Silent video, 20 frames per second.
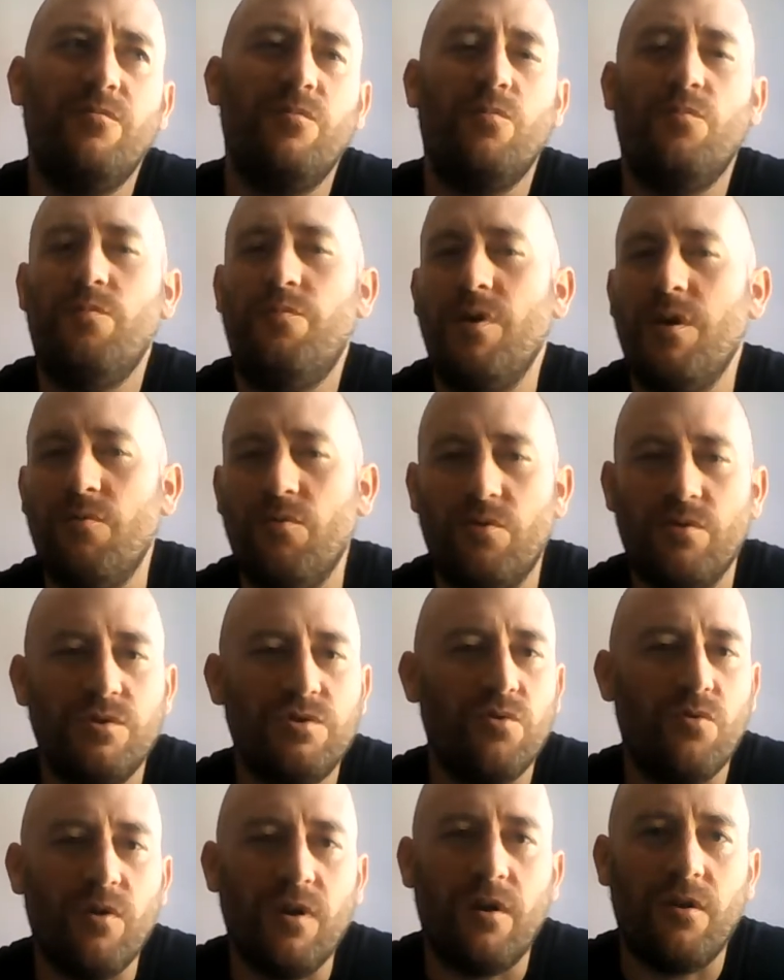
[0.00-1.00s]
And people
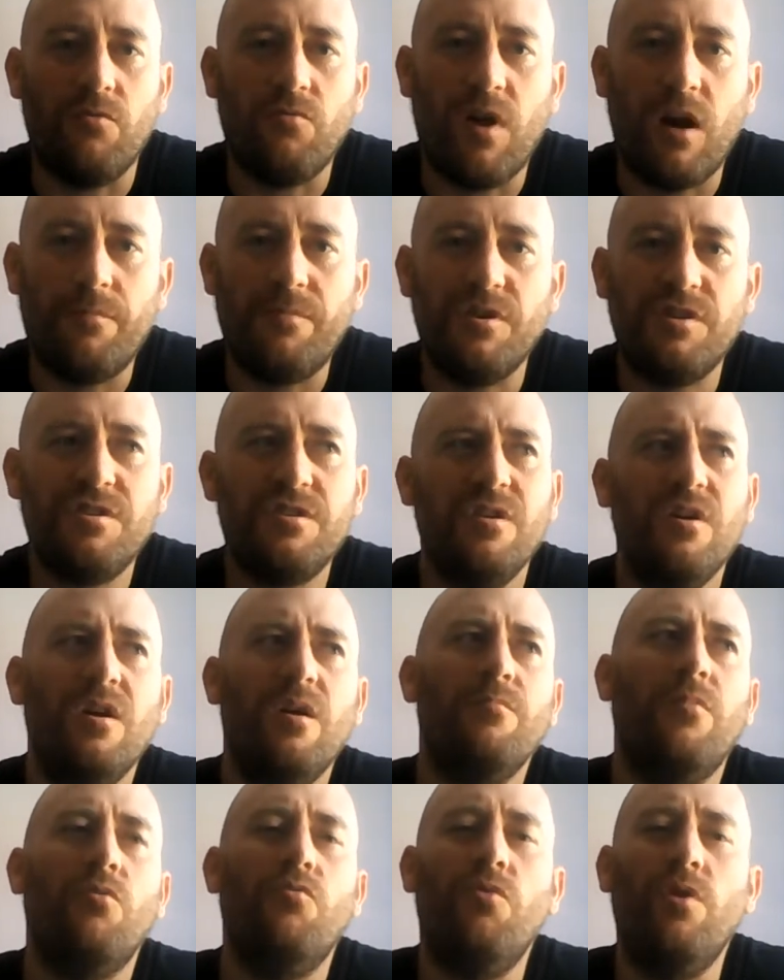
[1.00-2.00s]
talk a lot of rubbish,
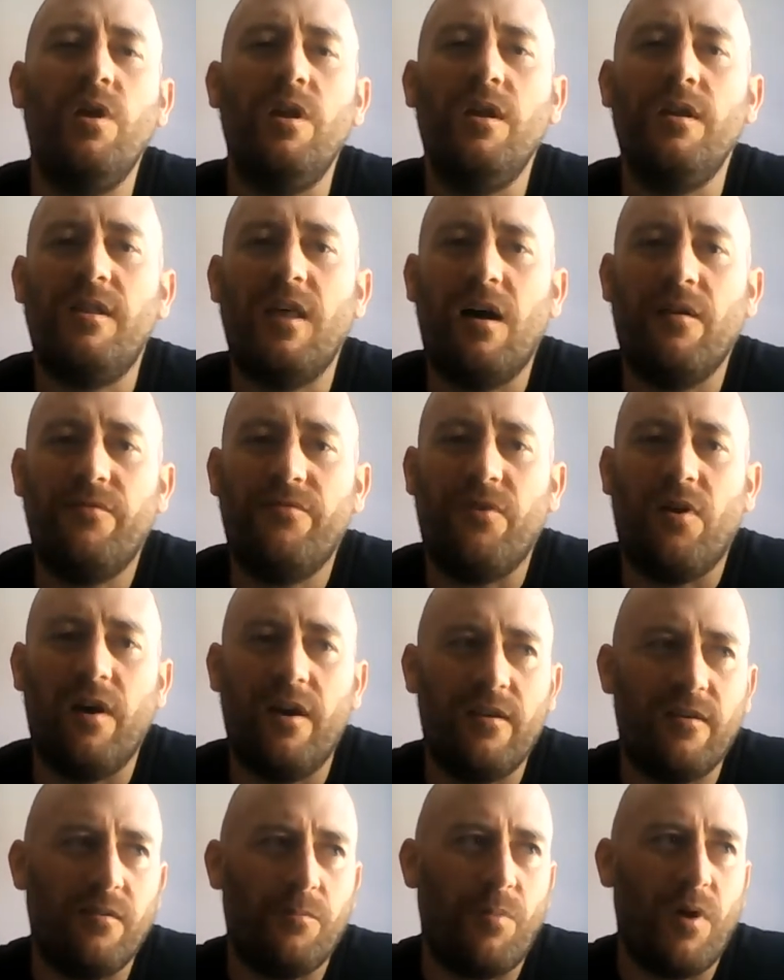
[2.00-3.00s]
but really that
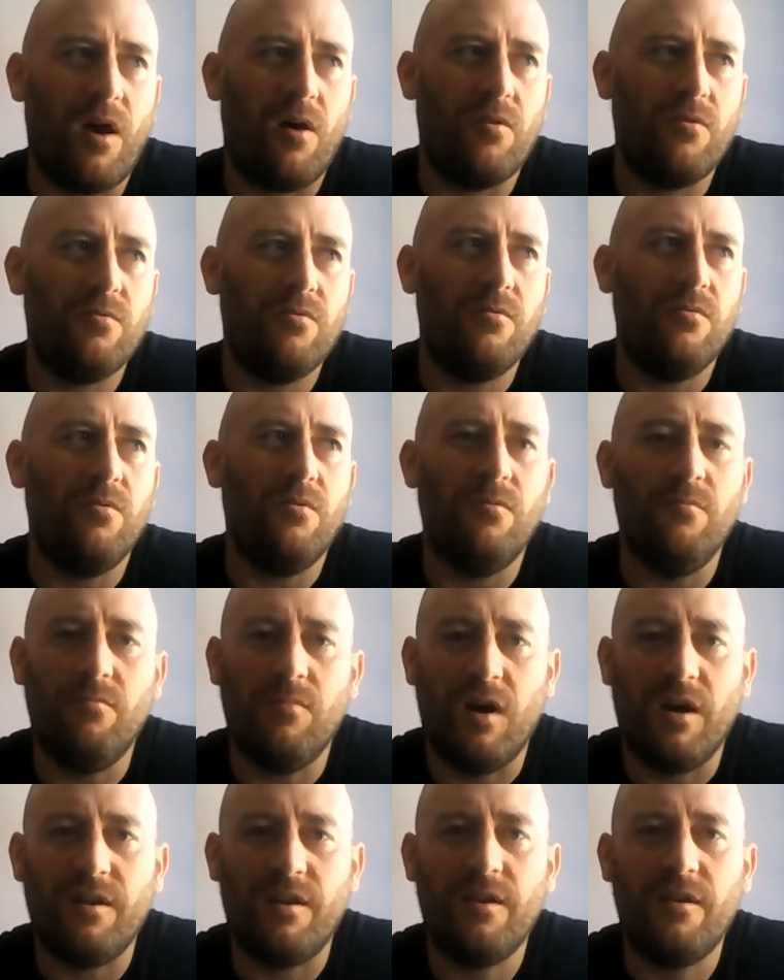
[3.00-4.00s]
fight is about
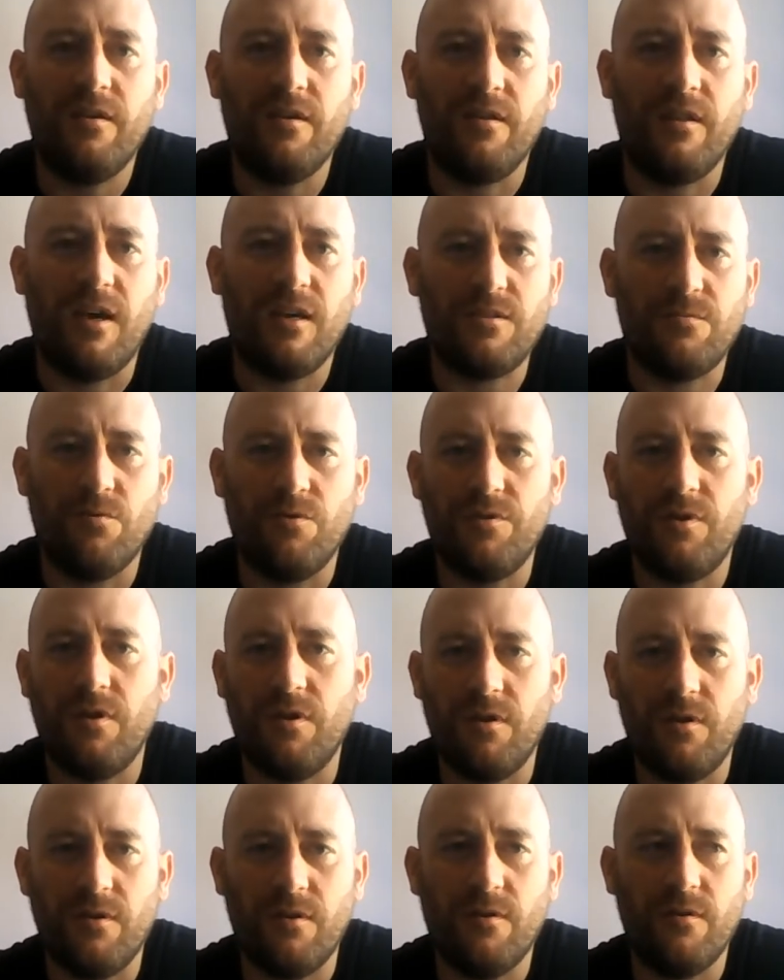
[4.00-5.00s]
money, and that's what
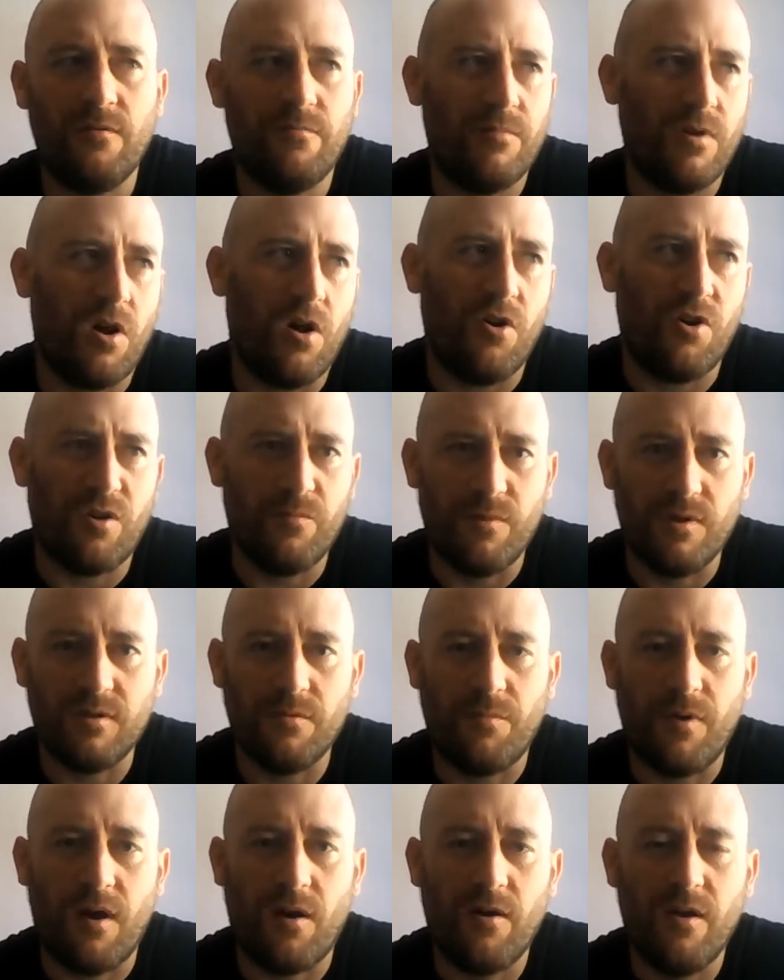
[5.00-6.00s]
the argument is
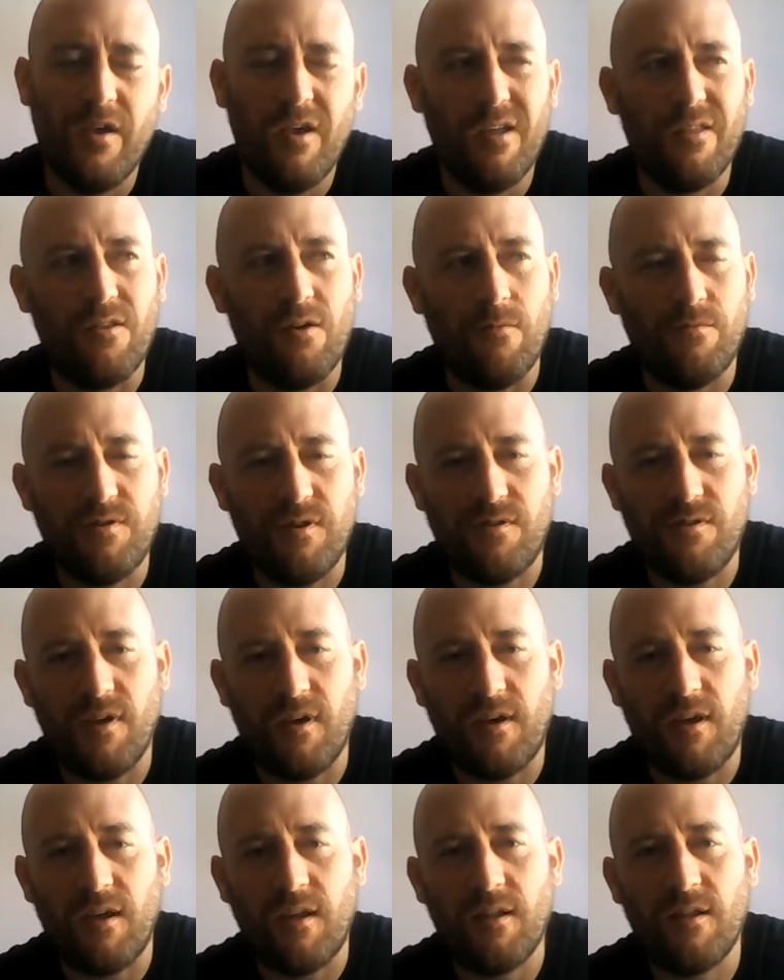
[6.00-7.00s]
about. They're obviously
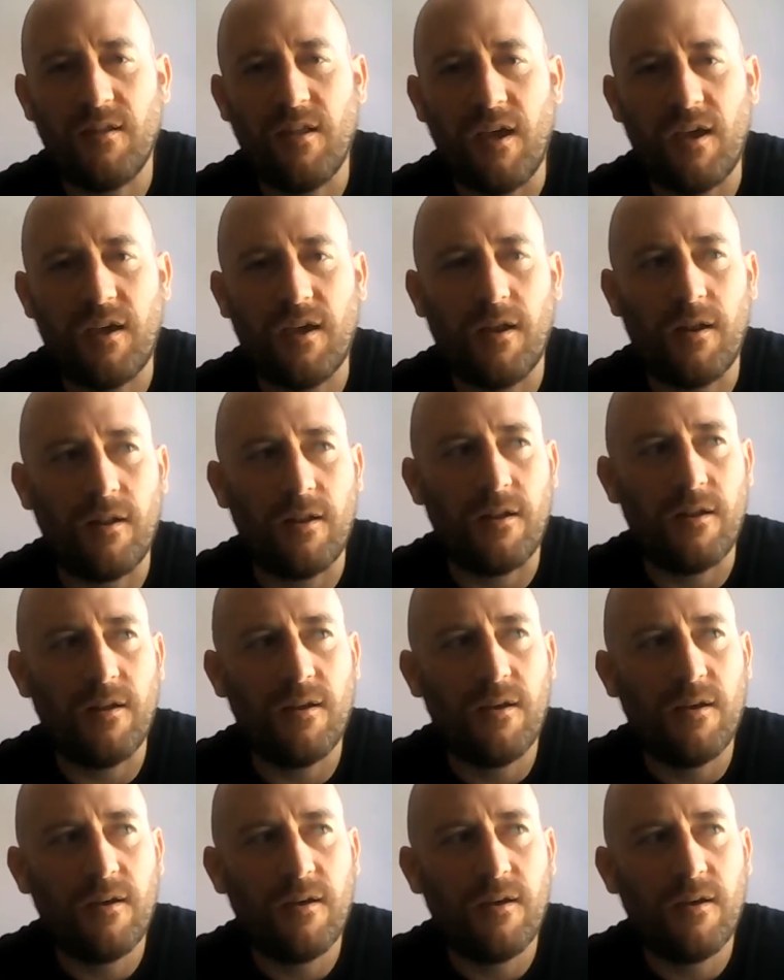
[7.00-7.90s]
thinking they can